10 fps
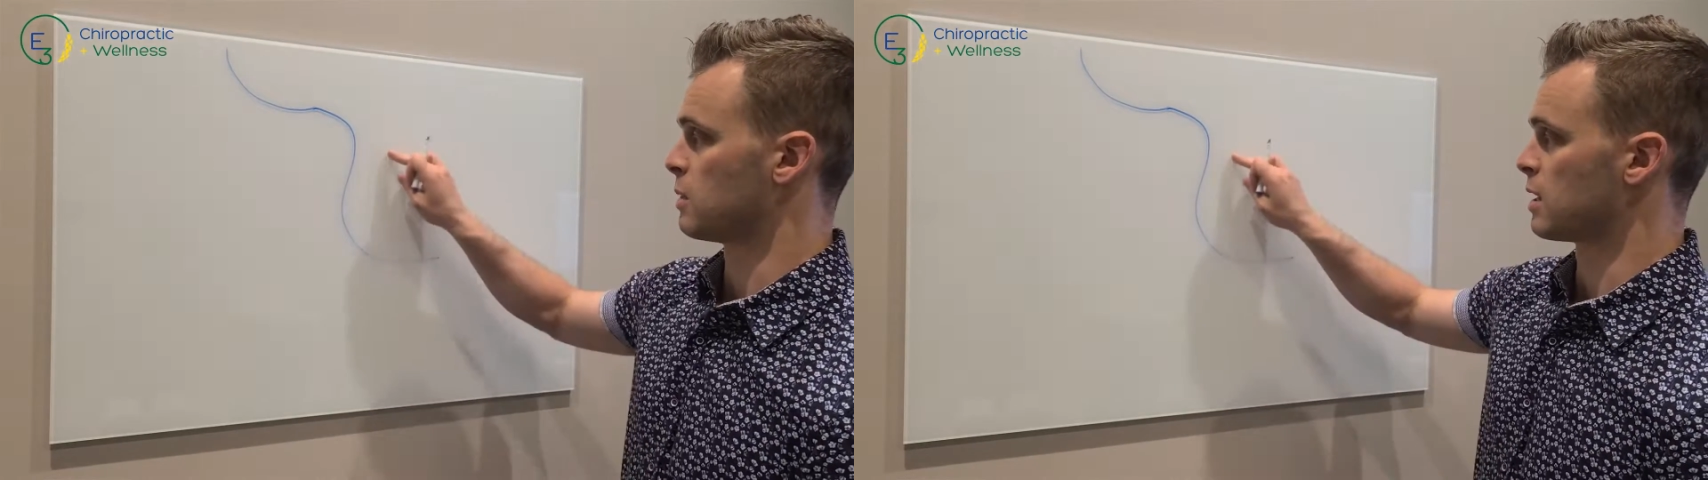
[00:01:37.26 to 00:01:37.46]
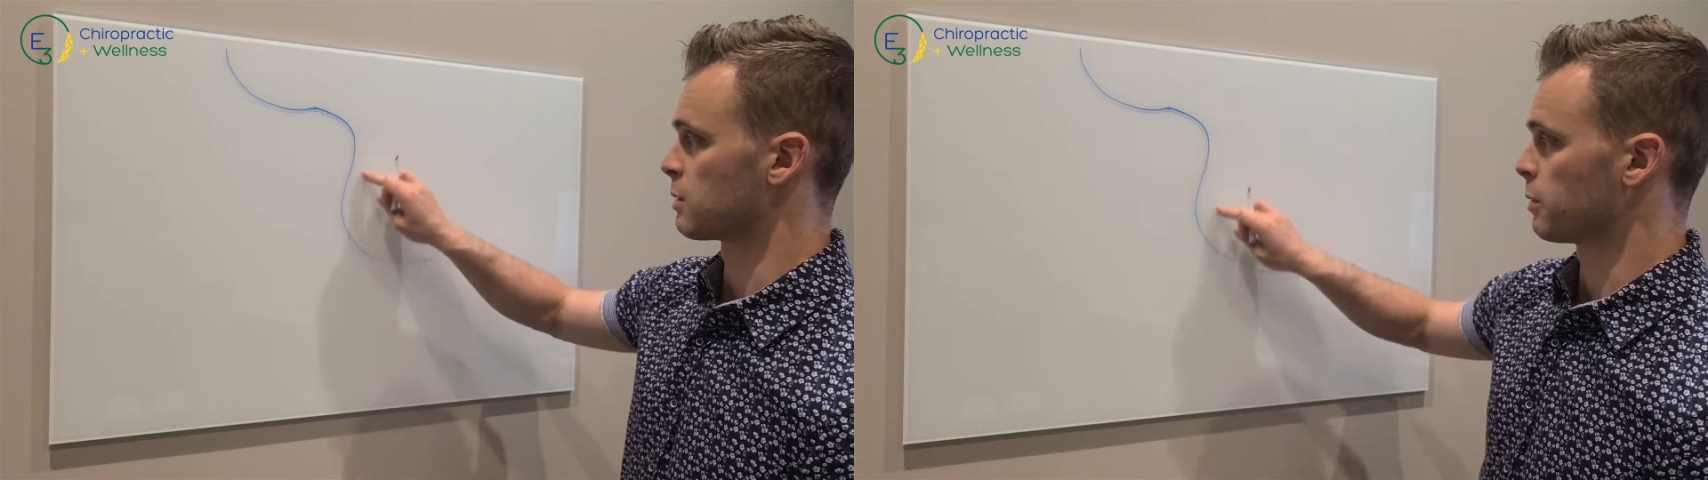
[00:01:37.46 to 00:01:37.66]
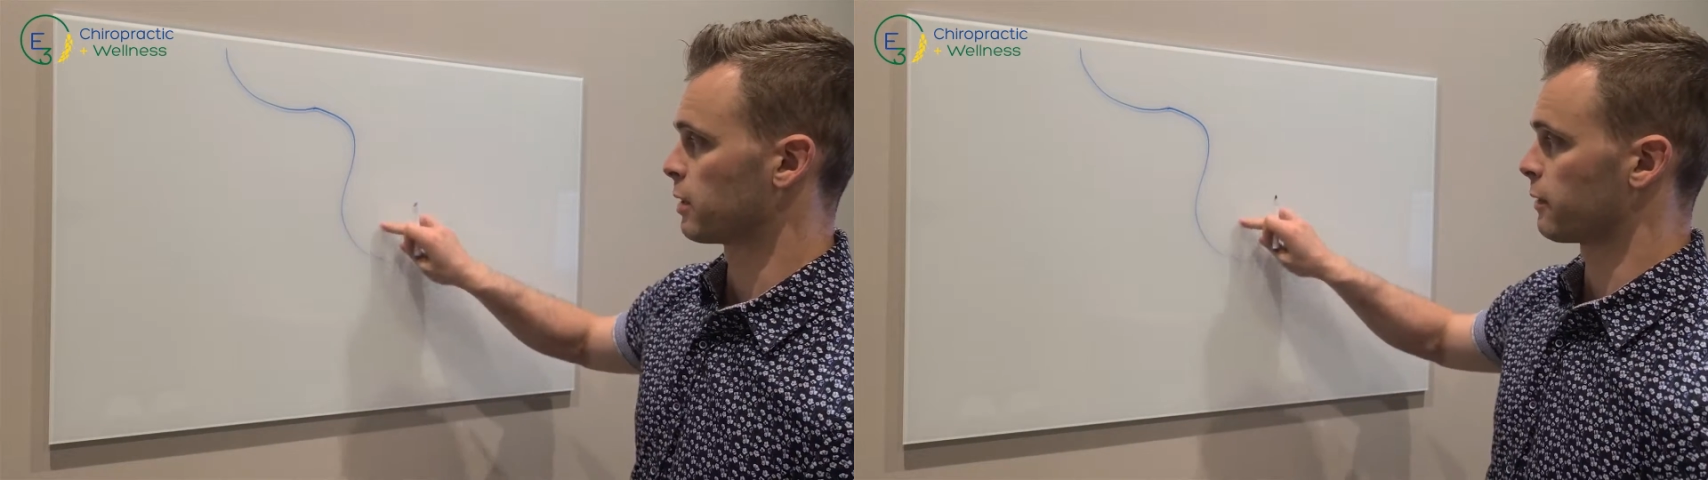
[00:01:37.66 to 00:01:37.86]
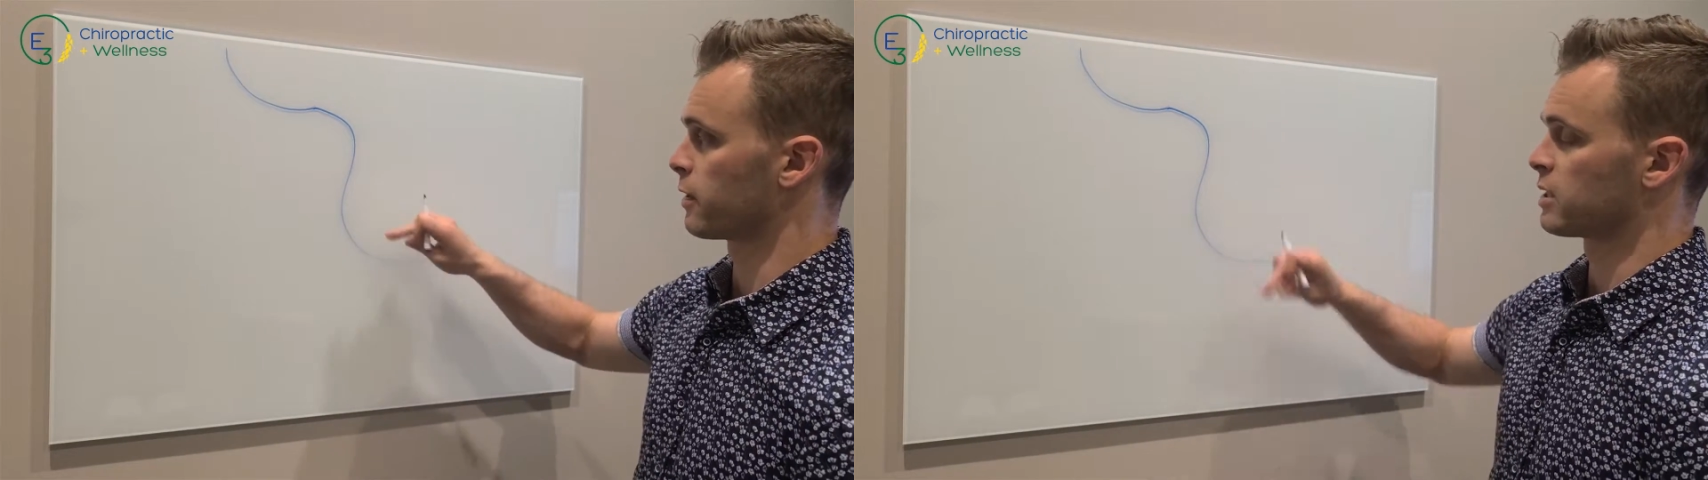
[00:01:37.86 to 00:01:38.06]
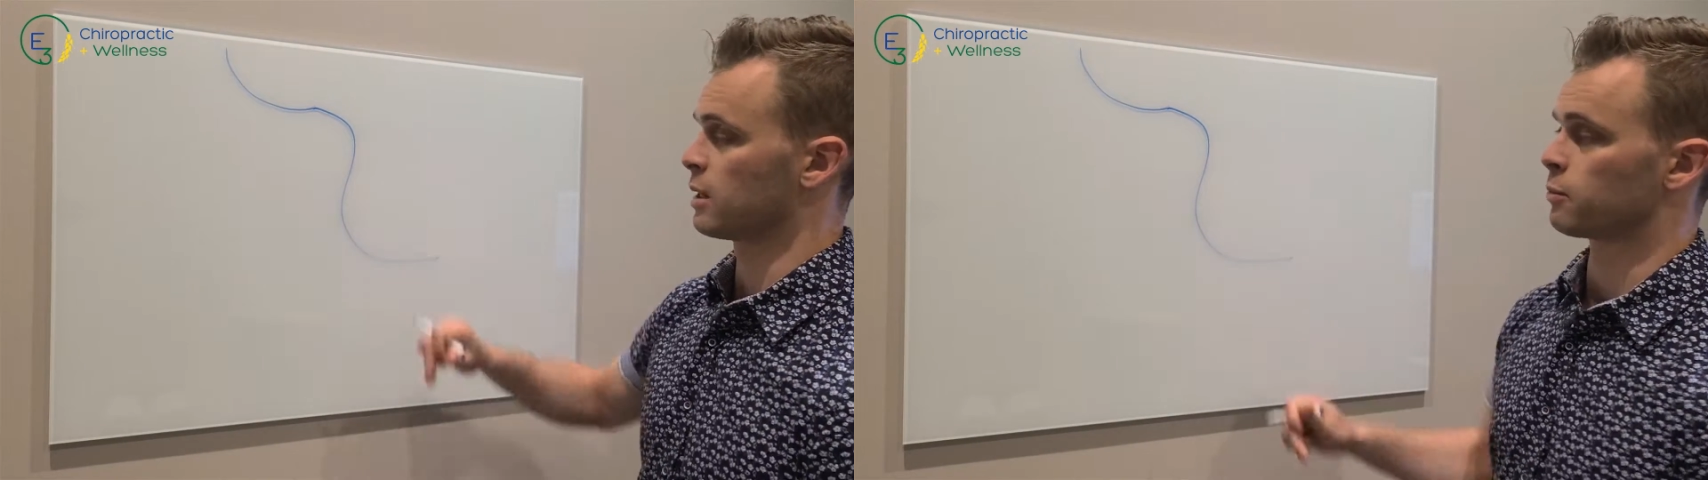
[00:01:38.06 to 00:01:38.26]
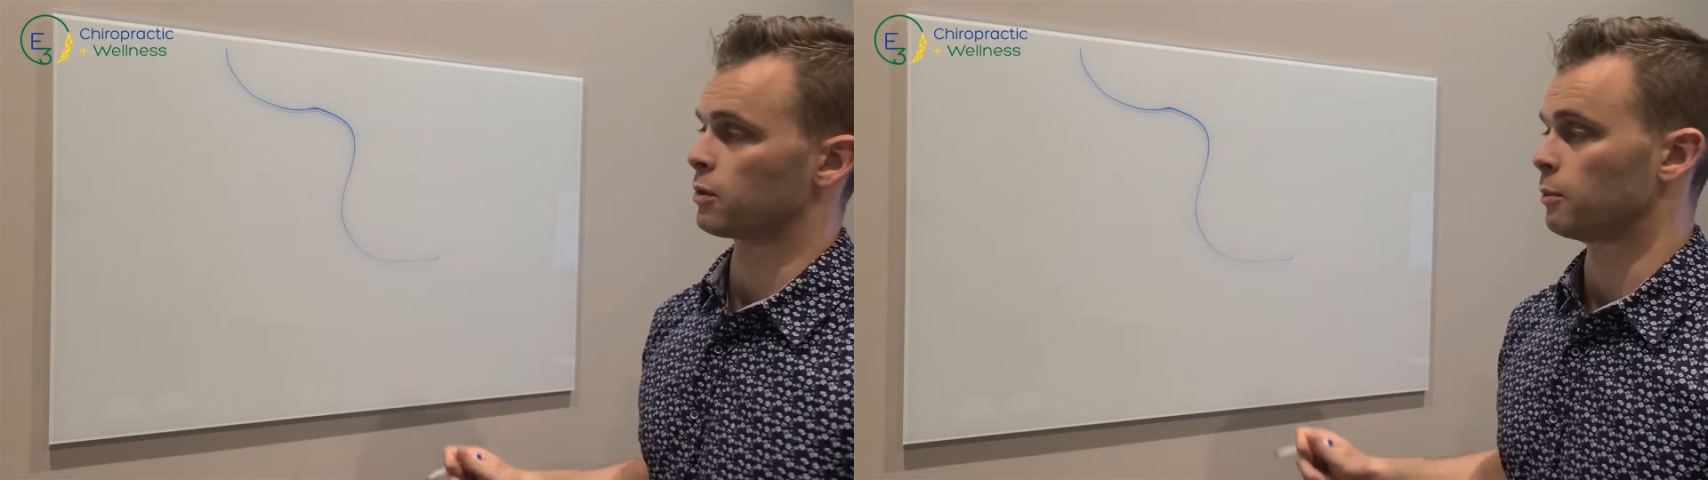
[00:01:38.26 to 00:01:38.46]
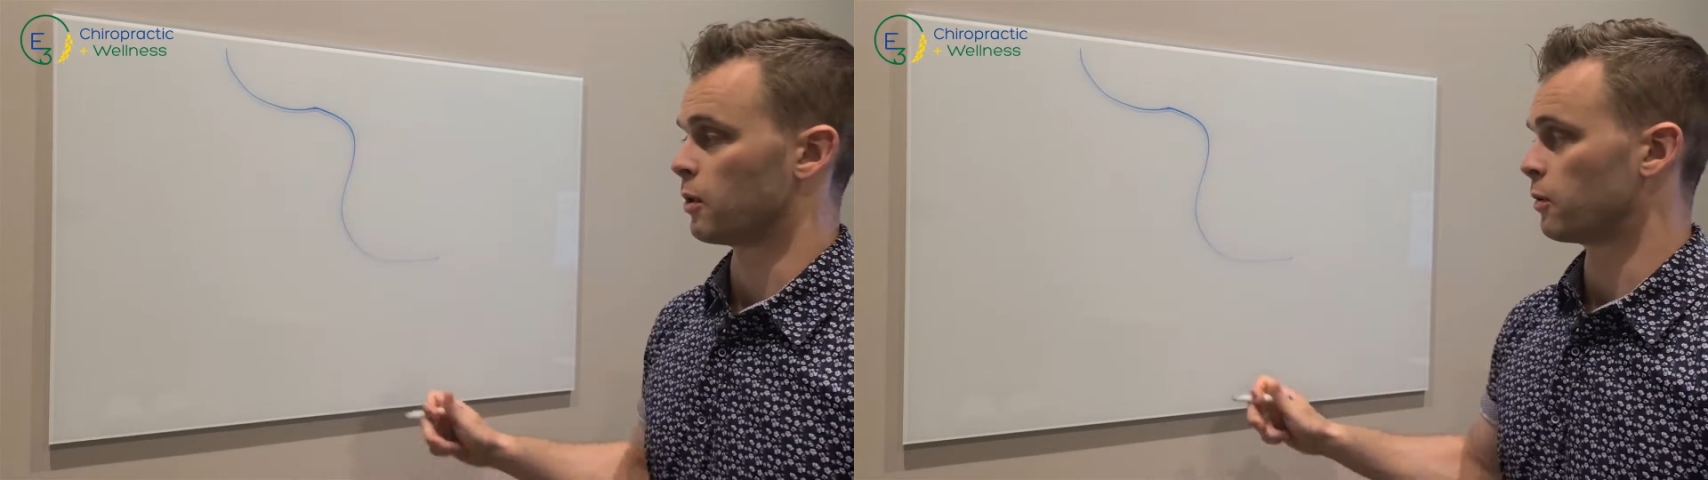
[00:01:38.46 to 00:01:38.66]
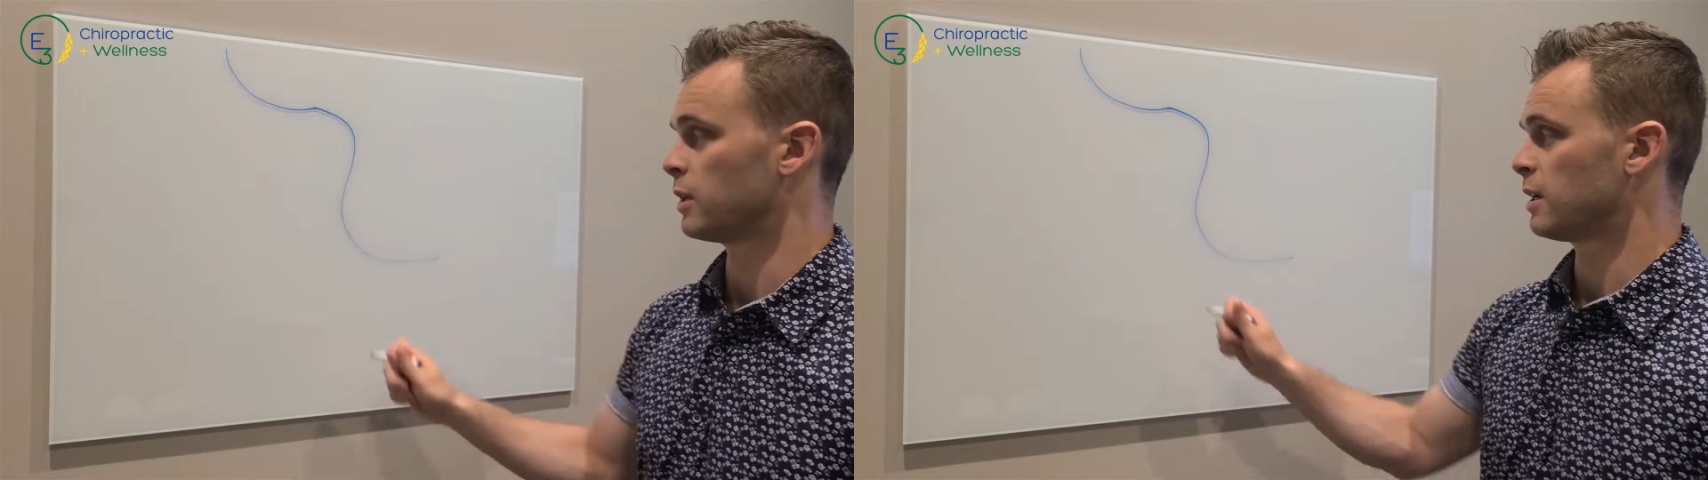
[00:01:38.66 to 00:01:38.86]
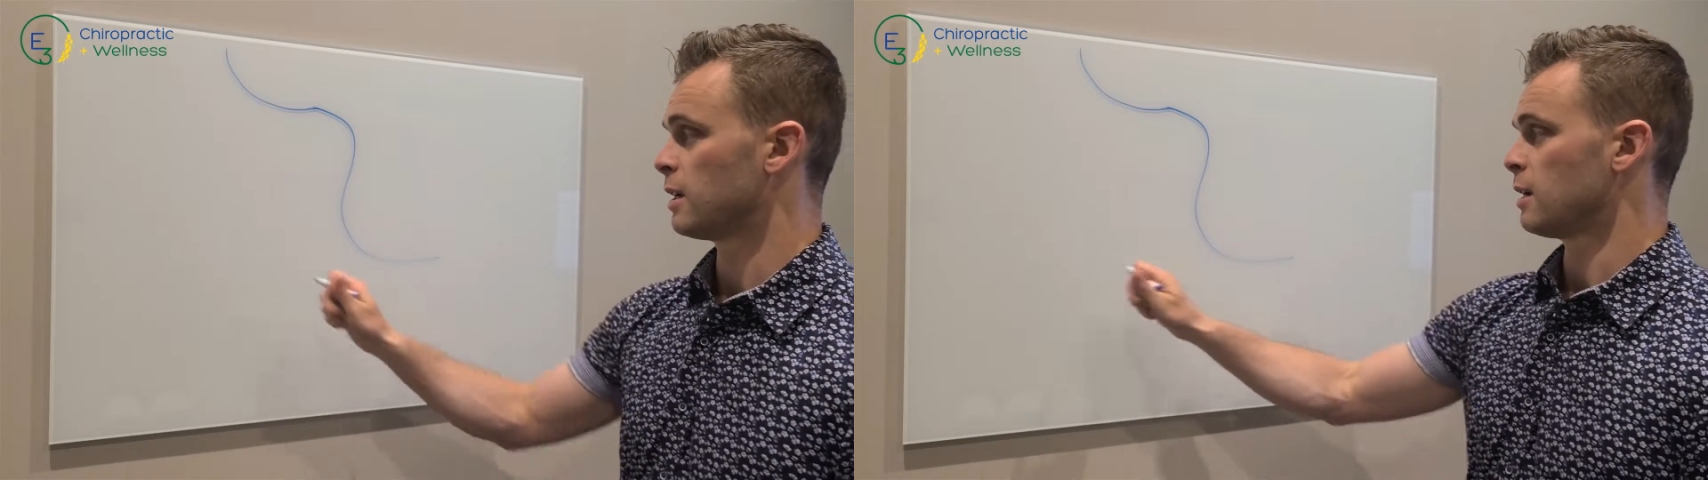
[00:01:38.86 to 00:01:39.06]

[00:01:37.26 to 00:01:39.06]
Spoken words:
This part of our temporal bone